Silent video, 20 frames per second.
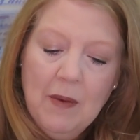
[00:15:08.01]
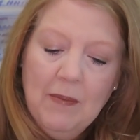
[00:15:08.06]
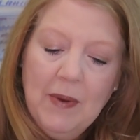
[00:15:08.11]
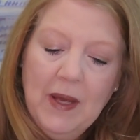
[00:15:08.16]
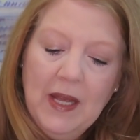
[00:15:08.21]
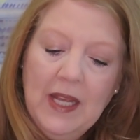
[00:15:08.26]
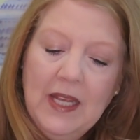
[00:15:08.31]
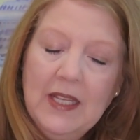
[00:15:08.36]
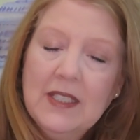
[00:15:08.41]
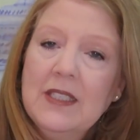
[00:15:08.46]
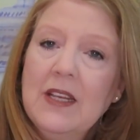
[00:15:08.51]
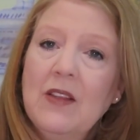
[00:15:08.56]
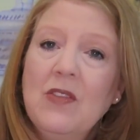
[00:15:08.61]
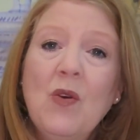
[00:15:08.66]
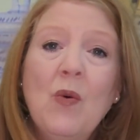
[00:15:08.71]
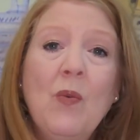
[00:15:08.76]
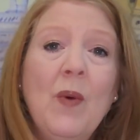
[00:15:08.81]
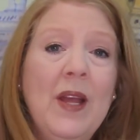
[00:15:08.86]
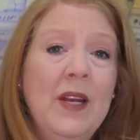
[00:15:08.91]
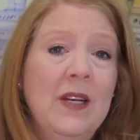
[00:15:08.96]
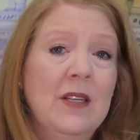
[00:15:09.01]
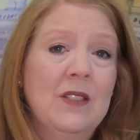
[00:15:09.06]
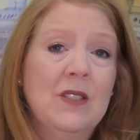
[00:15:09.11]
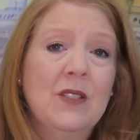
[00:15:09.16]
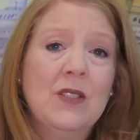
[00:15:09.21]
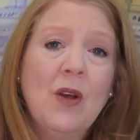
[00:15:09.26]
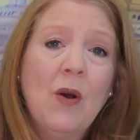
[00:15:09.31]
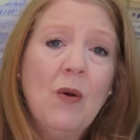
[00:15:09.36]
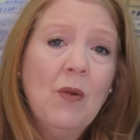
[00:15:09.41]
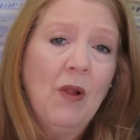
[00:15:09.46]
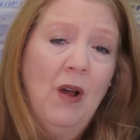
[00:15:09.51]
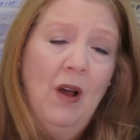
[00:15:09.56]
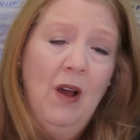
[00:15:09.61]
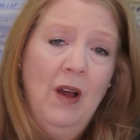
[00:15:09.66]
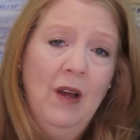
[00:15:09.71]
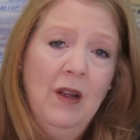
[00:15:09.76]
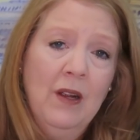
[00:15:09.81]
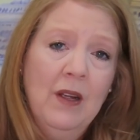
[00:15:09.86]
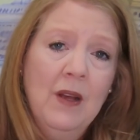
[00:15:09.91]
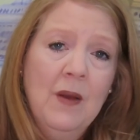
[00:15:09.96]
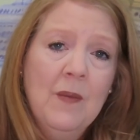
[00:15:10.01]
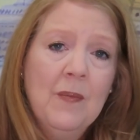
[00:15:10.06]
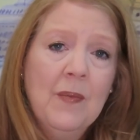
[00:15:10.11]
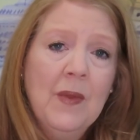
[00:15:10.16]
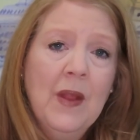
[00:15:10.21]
but he said the wait is so long.